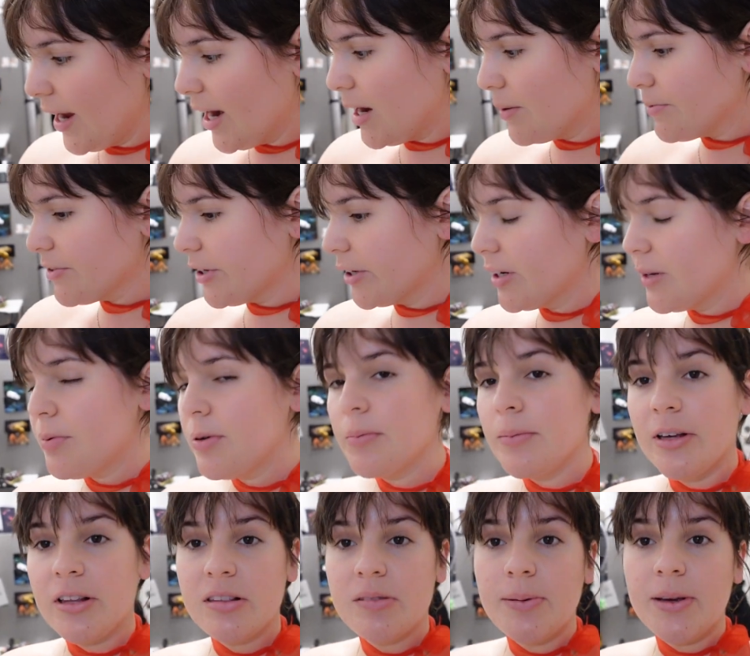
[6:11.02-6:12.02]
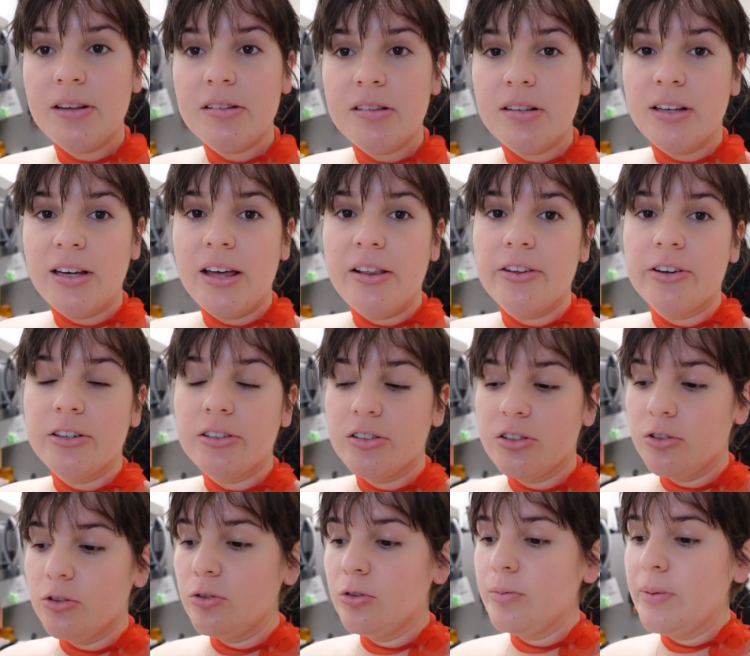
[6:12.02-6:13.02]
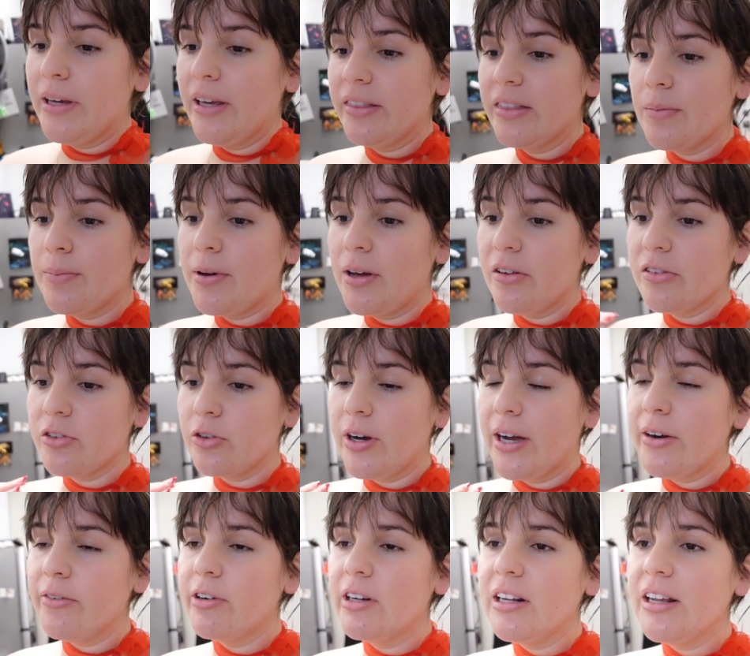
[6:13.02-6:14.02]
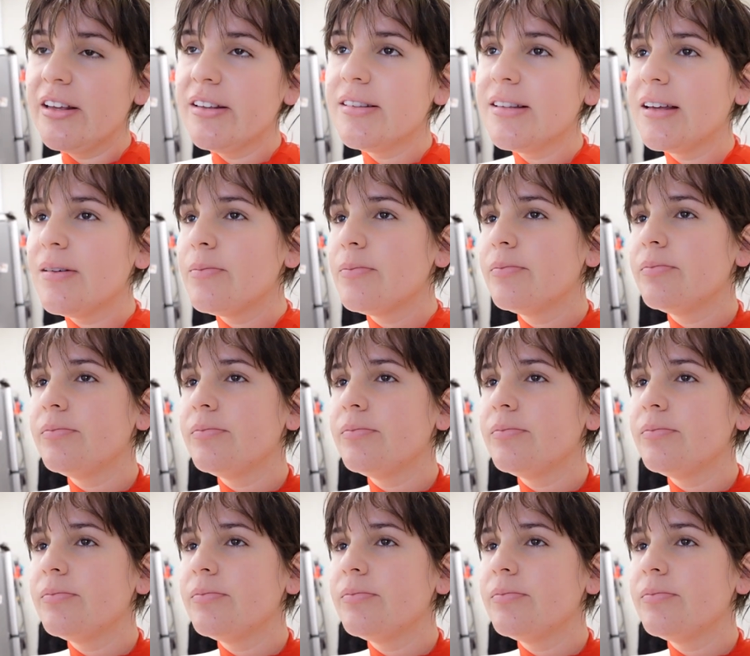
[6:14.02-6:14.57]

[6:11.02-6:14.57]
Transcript: and I'm starting to put my space together to begin the puzzle. I realized that